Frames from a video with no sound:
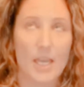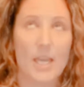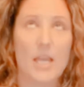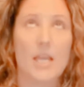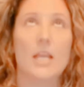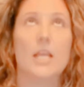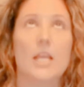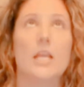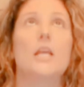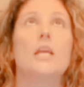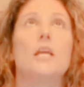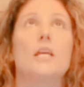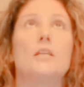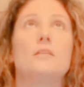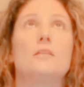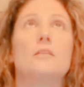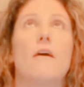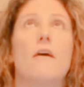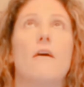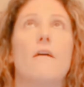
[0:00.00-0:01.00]
It
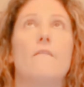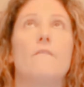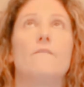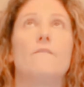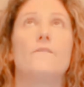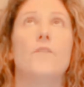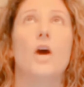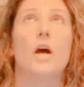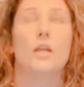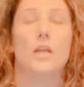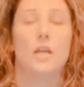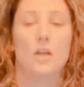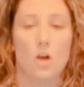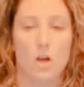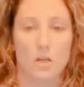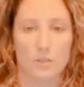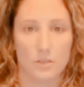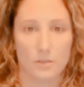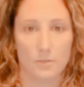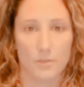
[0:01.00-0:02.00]
is fucking
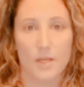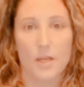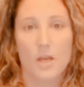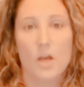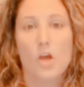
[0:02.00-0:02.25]
awesome.